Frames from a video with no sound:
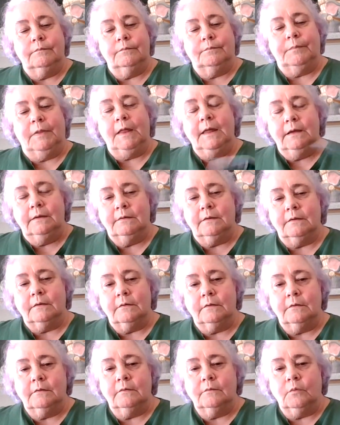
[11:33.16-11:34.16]

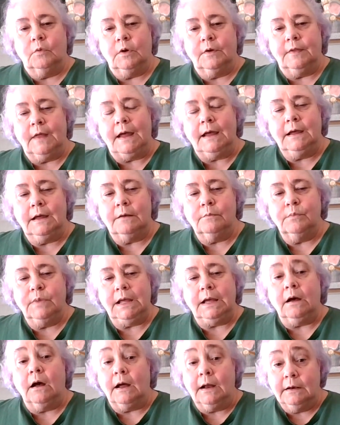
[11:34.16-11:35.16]
places where they can be
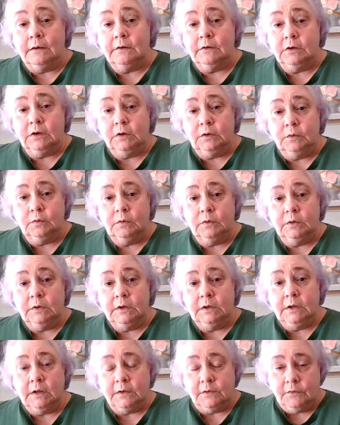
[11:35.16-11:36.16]
gotten to
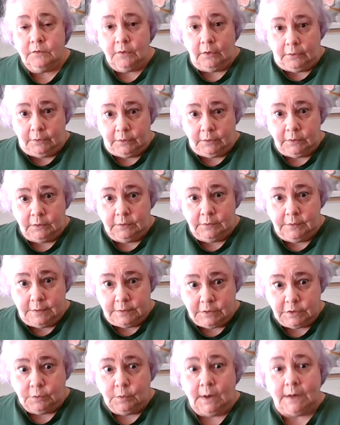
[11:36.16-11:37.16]
in certain
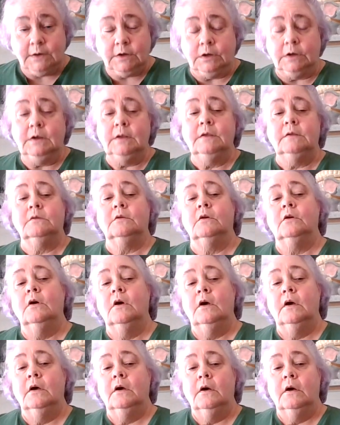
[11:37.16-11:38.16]
situations
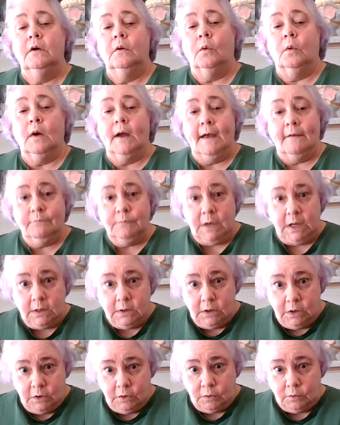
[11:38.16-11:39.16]
or have
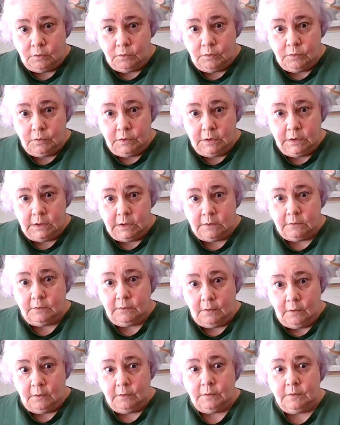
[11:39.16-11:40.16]
been used in
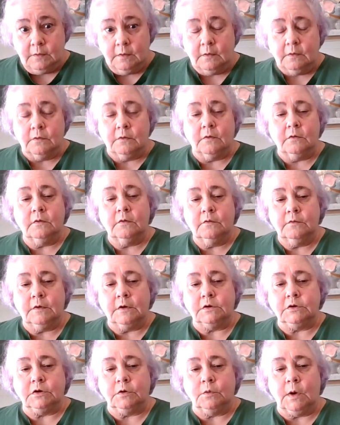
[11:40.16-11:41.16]
certain
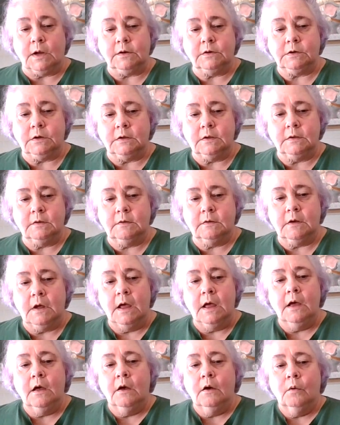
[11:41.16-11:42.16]
situations,
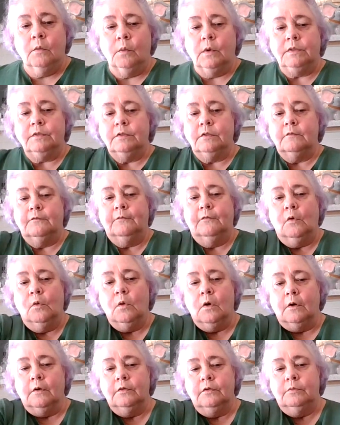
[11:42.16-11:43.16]
with the
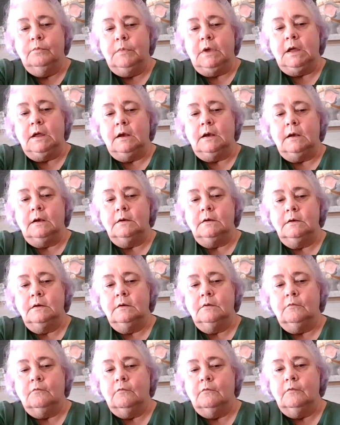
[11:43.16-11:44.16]
fourth being
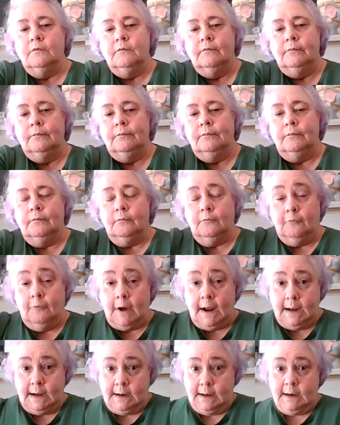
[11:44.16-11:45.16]

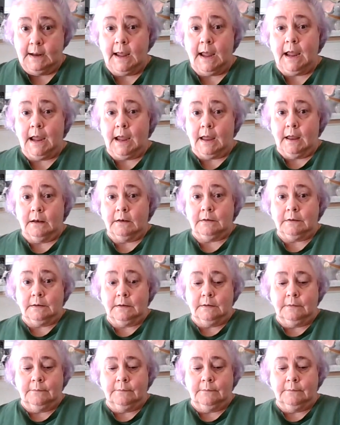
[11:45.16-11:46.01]
right at hand.